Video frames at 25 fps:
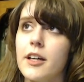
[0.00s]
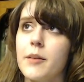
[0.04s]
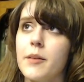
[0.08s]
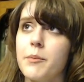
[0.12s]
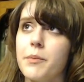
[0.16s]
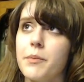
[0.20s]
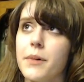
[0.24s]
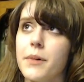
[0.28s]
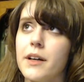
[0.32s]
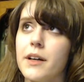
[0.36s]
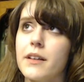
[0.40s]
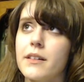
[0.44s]

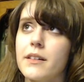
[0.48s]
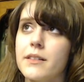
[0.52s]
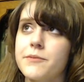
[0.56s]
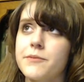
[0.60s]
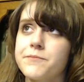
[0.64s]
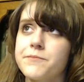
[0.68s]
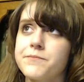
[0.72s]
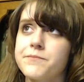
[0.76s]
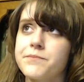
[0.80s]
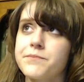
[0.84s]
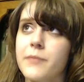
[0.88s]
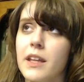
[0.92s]
But
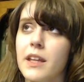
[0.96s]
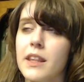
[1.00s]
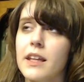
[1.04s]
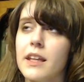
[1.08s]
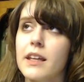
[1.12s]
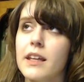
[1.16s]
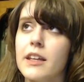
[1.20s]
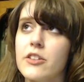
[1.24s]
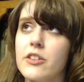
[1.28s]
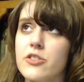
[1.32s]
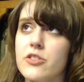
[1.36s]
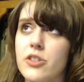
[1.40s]
I
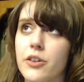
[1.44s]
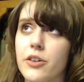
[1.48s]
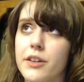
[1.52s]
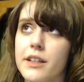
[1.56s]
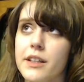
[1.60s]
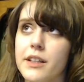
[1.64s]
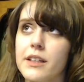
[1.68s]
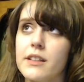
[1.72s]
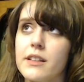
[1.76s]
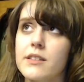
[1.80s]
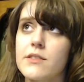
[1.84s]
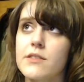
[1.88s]
think
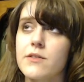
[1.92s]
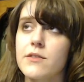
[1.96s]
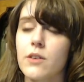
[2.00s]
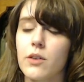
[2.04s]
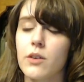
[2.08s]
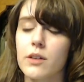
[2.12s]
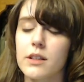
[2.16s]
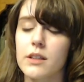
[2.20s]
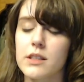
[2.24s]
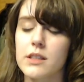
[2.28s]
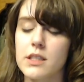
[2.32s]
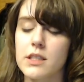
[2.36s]
Gintoki's
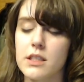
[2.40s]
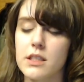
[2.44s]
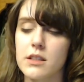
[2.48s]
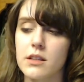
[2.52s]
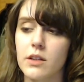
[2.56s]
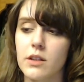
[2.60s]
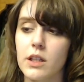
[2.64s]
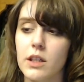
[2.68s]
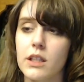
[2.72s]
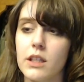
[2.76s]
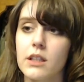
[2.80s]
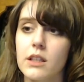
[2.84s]
focus is
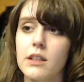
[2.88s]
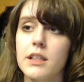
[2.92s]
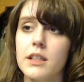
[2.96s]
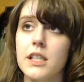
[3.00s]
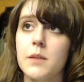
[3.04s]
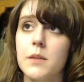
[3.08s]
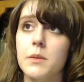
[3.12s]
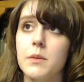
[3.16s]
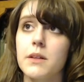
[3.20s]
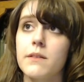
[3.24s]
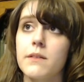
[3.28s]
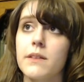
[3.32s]
going to need
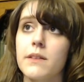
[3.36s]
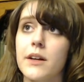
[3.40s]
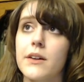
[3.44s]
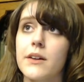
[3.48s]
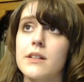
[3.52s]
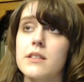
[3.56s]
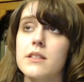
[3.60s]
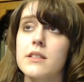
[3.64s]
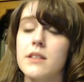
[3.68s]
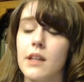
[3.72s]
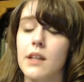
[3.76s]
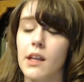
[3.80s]
to be
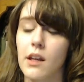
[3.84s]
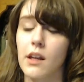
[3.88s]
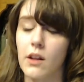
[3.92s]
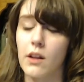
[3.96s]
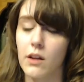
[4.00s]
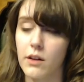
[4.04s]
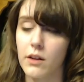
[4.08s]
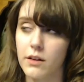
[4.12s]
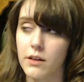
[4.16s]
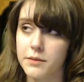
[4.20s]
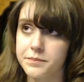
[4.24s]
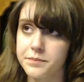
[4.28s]
very
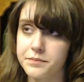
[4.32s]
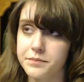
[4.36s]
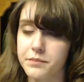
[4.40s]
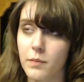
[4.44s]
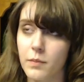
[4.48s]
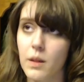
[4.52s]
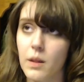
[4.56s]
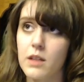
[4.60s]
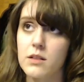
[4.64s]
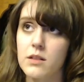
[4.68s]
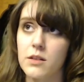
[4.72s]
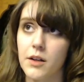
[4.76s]
singular
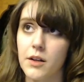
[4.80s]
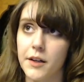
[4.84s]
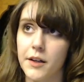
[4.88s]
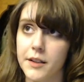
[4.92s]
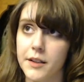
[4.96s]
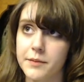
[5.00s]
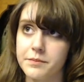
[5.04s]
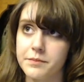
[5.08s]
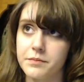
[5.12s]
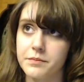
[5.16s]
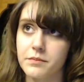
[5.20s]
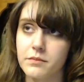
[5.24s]
this
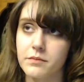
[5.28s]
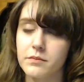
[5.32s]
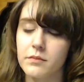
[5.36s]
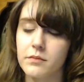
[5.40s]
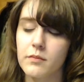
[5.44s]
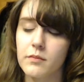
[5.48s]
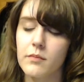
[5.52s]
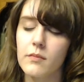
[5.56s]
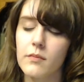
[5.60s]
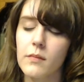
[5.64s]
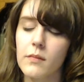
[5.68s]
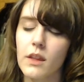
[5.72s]
arc.
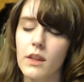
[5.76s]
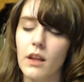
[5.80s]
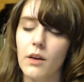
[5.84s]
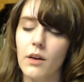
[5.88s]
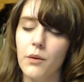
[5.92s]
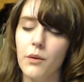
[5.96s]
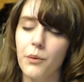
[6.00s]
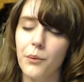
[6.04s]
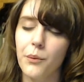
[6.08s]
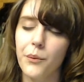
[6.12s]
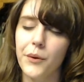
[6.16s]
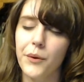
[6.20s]

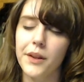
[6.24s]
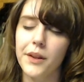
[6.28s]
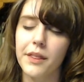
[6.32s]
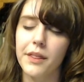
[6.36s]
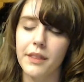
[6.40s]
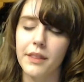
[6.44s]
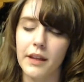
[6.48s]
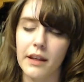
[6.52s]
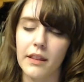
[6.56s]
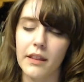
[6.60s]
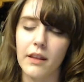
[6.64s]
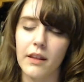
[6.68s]
One
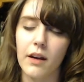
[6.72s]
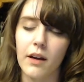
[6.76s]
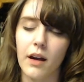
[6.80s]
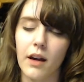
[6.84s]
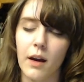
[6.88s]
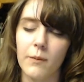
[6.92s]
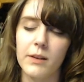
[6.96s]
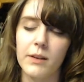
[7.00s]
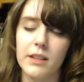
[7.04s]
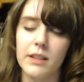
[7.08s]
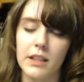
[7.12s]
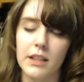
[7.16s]
thing that
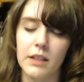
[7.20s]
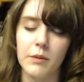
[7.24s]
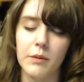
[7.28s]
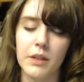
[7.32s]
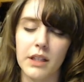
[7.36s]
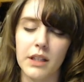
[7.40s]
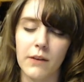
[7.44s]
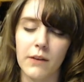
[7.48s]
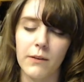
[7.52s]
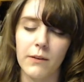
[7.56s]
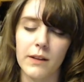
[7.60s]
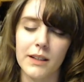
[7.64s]
obviously we
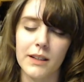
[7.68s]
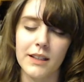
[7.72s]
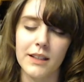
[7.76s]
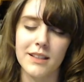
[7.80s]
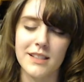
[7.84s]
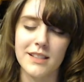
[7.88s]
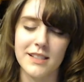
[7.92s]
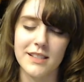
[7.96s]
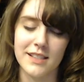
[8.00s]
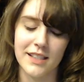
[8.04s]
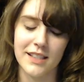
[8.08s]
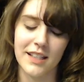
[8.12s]
definitely need
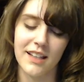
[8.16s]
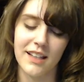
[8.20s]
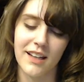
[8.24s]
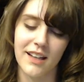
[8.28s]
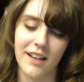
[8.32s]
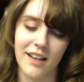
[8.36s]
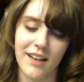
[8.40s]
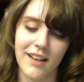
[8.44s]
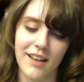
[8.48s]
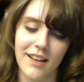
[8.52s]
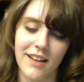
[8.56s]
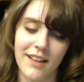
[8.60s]
to see,
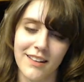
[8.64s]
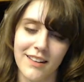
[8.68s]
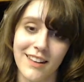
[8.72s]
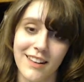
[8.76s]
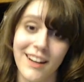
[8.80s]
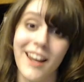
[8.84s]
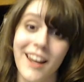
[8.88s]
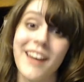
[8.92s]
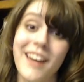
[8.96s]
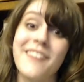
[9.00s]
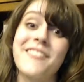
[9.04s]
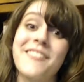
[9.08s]

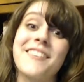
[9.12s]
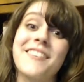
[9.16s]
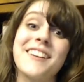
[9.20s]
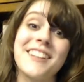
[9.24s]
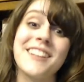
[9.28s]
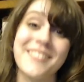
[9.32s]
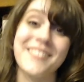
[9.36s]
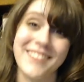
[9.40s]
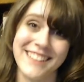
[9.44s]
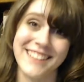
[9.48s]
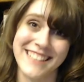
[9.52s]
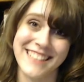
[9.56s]
that I
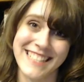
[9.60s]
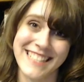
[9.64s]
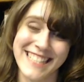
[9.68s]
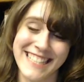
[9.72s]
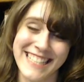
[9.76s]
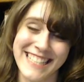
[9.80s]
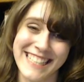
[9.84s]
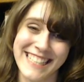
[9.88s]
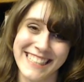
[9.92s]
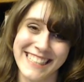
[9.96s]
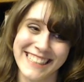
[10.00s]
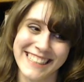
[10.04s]
really want to
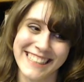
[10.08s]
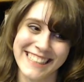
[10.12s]
see.